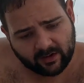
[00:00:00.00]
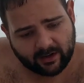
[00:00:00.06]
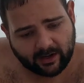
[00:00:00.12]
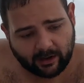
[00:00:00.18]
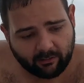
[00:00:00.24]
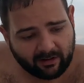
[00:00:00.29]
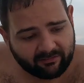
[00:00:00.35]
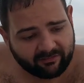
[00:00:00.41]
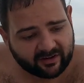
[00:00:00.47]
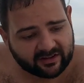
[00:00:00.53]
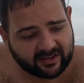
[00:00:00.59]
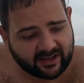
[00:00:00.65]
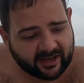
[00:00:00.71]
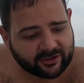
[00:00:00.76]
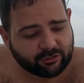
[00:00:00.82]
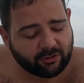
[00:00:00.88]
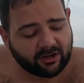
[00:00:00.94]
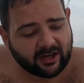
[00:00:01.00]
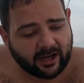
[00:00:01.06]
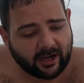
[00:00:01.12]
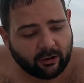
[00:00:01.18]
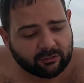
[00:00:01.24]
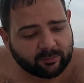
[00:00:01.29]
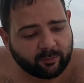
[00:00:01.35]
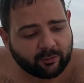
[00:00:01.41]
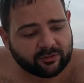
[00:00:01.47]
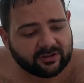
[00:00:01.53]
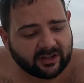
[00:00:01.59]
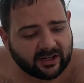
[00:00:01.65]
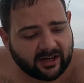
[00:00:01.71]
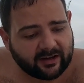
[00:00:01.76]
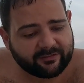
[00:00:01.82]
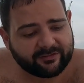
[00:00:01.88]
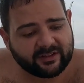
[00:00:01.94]
However, the actual output
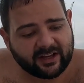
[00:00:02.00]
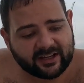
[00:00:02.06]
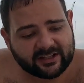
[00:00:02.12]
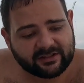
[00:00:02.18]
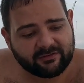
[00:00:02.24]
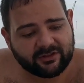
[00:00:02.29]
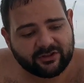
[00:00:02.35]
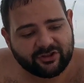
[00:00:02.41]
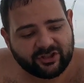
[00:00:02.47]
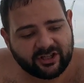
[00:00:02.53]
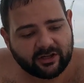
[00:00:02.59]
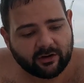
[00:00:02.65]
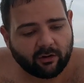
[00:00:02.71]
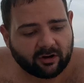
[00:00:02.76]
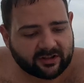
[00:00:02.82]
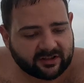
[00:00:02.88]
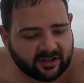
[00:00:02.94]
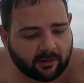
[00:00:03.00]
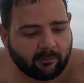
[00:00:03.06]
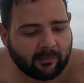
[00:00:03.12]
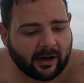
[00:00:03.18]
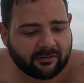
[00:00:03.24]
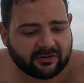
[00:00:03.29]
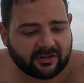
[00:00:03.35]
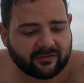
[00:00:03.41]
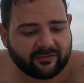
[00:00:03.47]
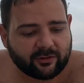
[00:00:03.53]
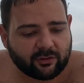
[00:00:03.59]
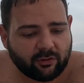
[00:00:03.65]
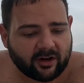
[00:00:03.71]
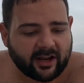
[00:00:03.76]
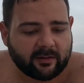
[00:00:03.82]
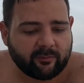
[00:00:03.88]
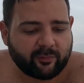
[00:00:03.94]
of the SVG or the amount of
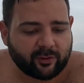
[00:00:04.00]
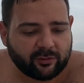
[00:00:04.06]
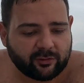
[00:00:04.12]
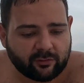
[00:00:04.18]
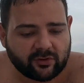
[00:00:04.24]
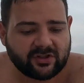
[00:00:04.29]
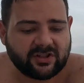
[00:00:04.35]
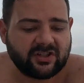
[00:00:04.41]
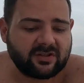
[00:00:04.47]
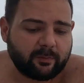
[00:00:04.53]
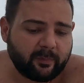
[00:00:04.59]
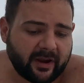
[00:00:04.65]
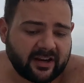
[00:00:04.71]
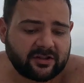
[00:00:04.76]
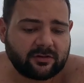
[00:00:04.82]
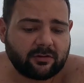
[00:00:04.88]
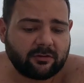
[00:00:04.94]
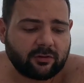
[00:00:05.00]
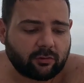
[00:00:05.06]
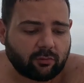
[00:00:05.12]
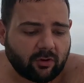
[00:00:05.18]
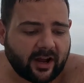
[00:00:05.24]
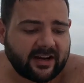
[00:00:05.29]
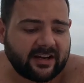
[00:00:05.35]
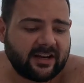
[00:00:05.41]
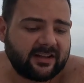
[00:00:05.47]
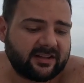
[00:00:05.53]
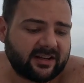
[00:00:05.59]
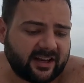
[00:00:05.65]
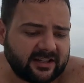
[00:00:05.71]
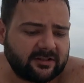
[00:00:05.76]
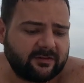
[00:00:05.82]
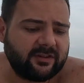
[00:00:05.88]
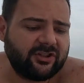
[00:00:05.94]
chlorine produced is based on running the
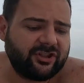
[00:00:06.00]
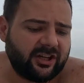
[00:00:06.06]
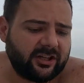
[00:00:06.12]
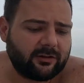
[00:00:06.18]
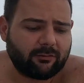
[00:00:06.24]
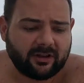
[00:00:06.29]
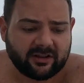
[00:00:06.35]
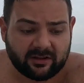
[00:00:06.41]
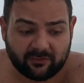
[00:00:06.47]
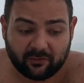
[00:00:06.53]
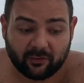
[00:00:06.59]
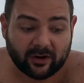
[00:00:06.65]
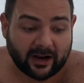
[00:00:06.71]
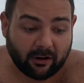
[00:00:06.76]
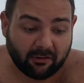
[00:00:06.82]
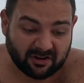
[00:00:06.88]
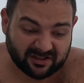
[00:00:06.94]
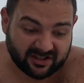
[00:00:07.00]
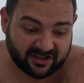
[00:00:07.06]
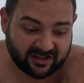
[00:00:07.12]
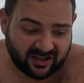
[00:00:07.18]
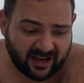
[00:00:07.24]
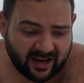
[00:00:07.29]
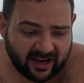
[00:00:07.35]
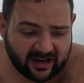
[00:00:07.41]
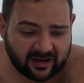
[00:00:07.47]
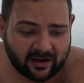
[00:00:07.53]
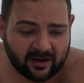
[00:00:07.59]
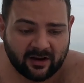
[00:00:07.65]
SVG 24 hours a day.